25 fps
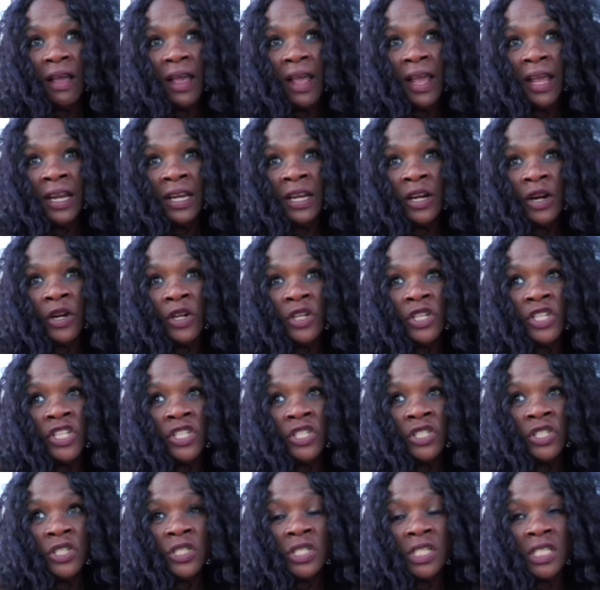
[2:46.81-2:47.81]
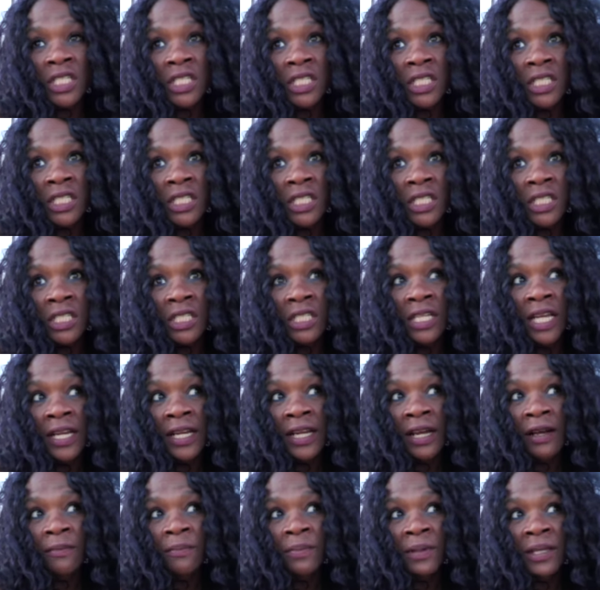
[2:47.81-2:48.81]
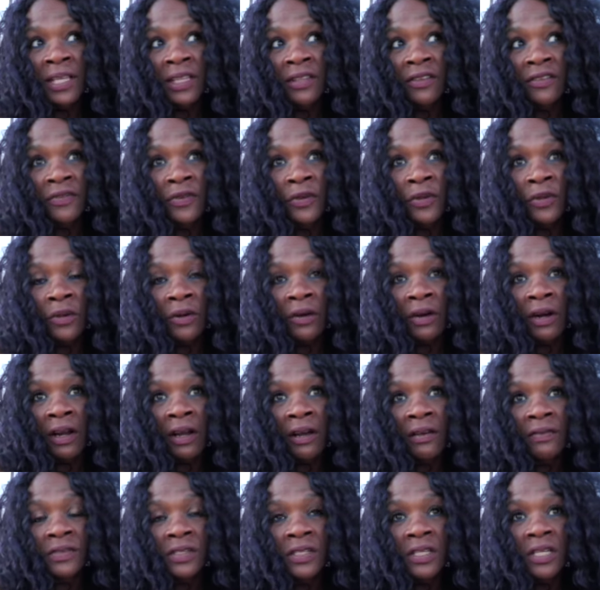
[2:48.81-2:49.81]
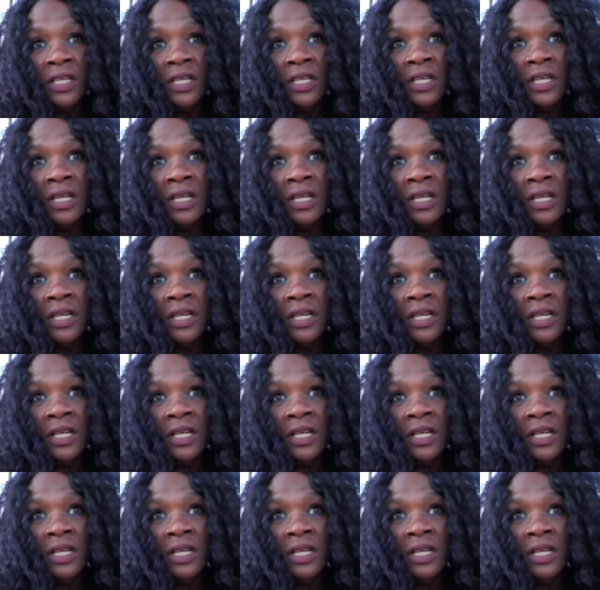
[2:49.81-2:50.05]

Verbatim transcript: and her children and not be in the photographs.